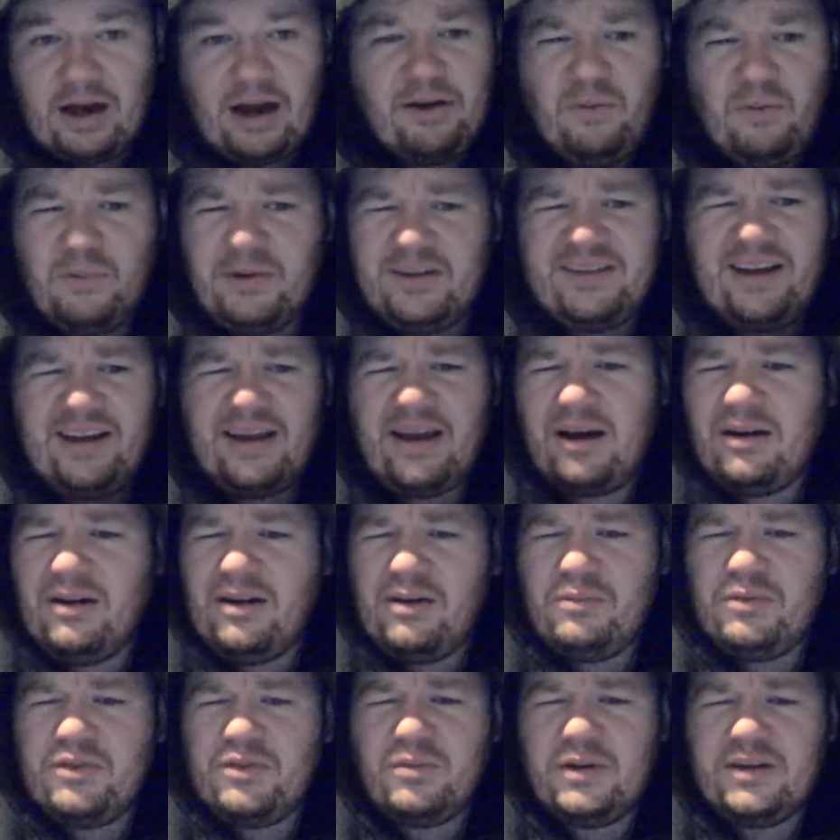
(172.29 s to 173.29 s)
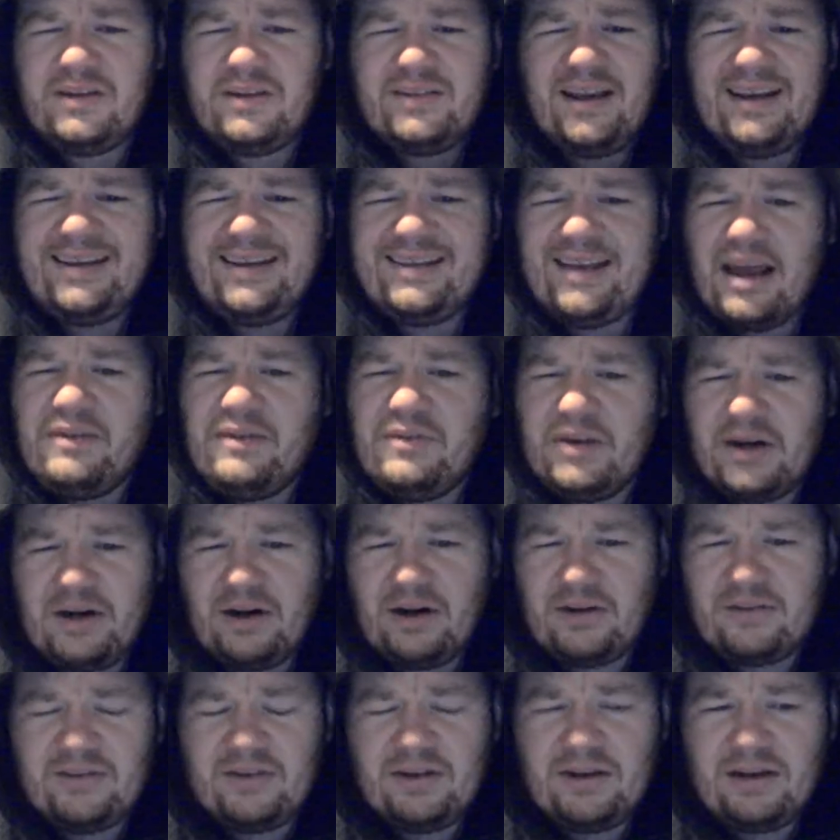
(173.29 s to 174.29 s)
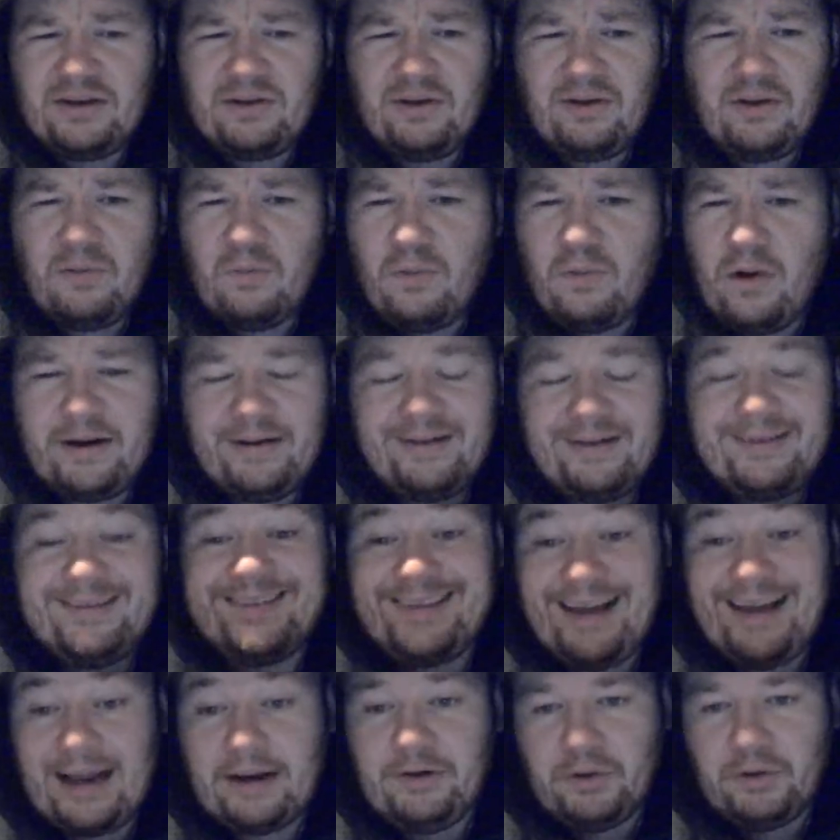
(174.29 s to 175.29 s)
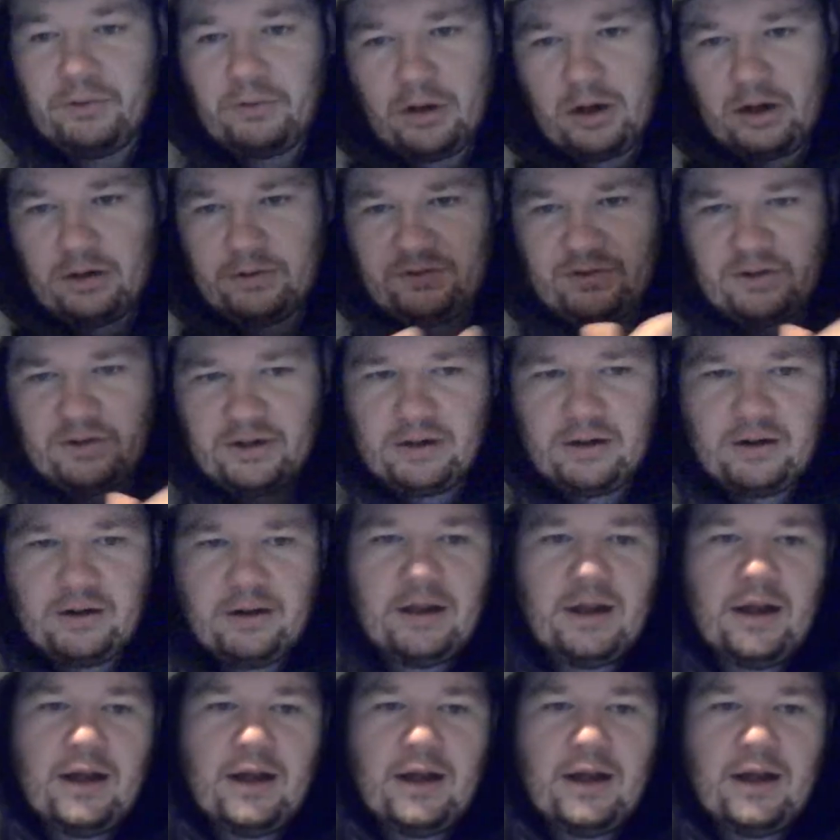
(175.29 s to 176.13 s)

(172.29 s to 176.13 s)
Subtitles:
I always want to say David Garcia. I don't know why. It's Daniel Garcia.